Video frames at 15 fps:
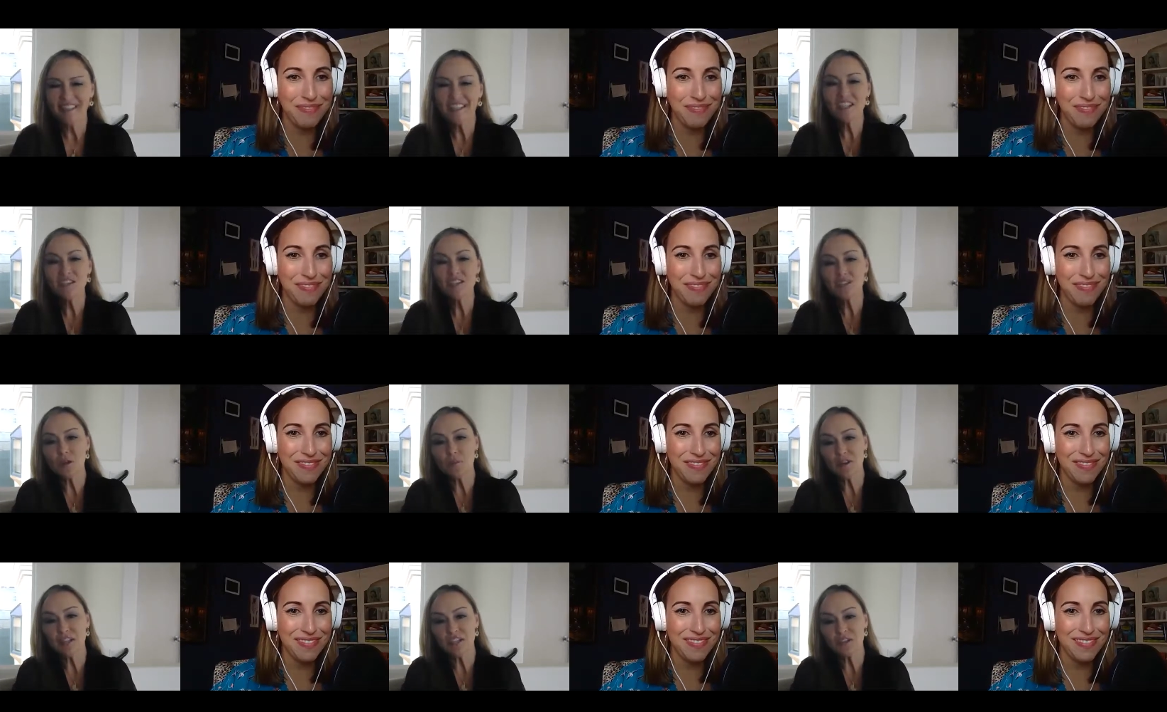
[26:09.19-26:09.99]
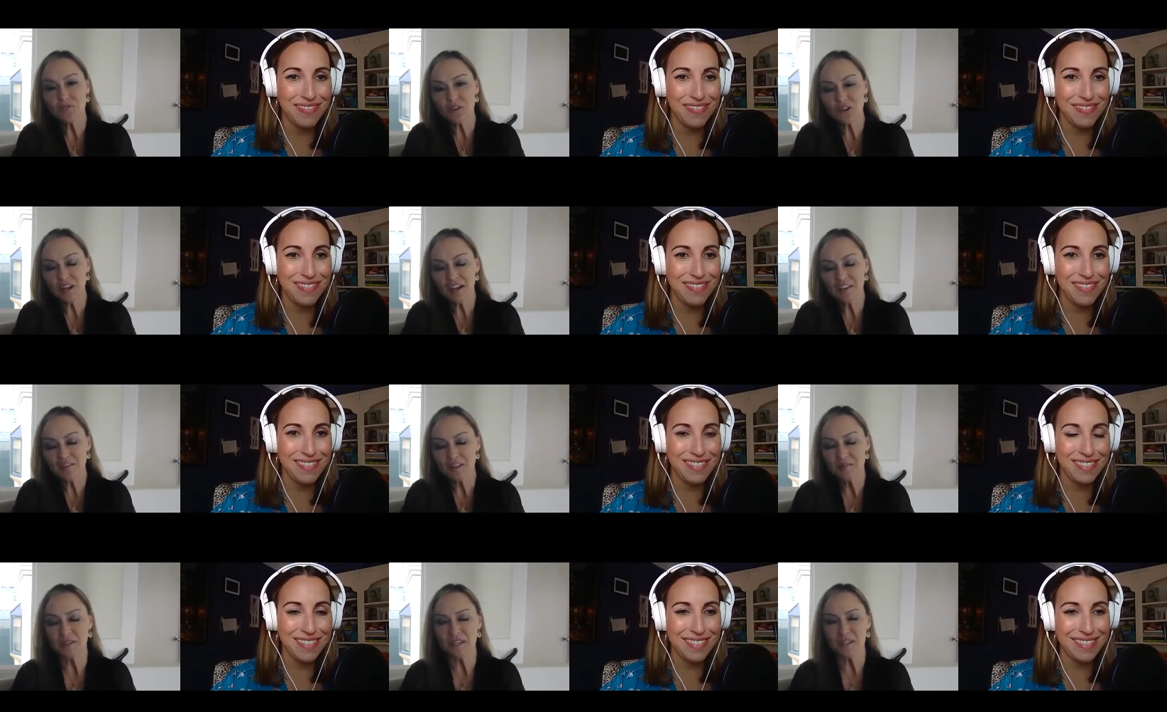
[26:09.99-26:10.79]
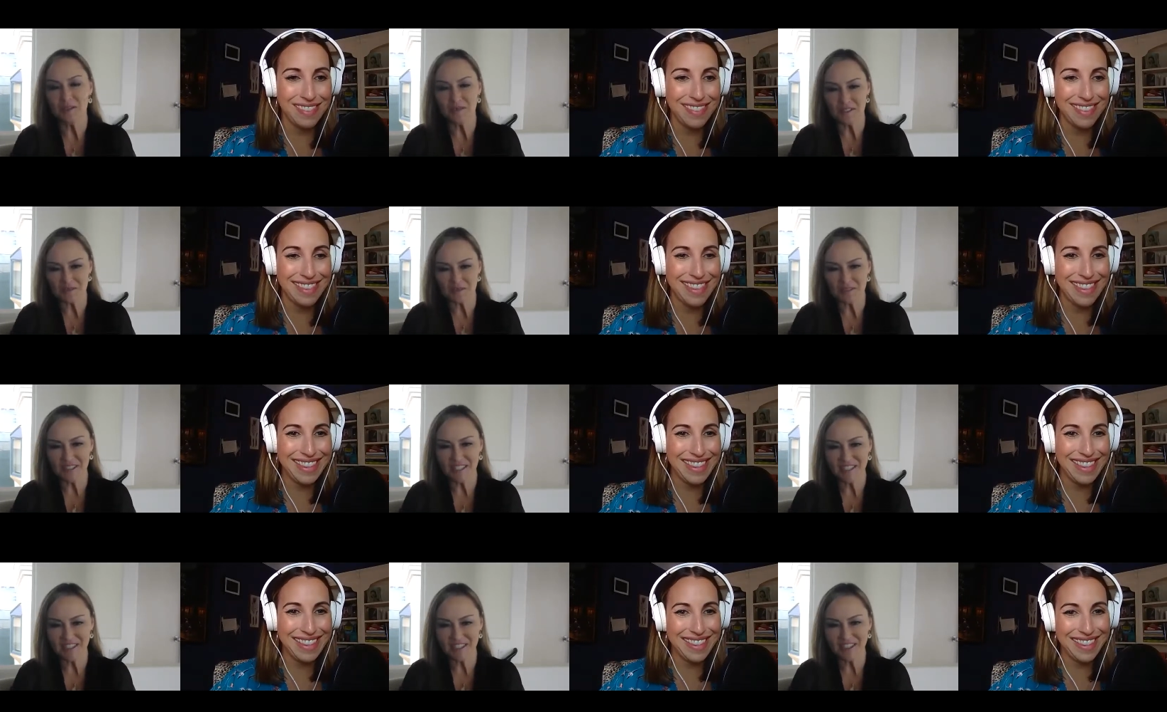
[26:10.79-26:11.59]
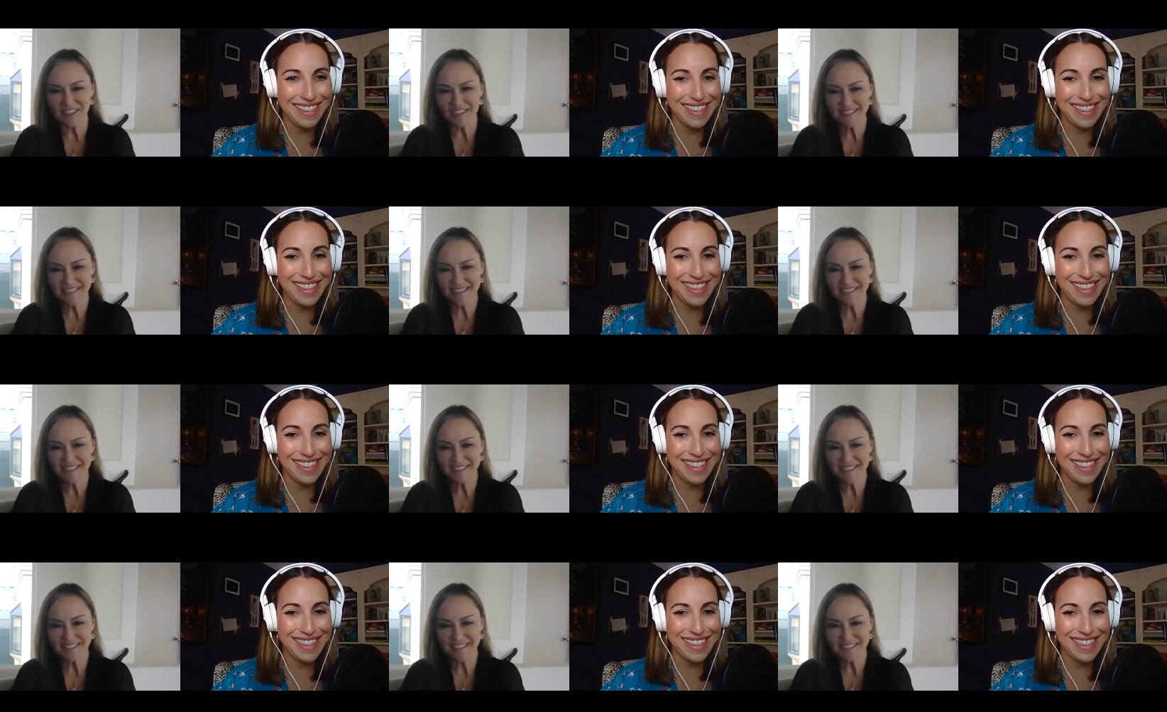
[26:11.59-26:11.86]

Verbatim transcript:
Speaker 1: Thank you so much for having me. It was a pleasure.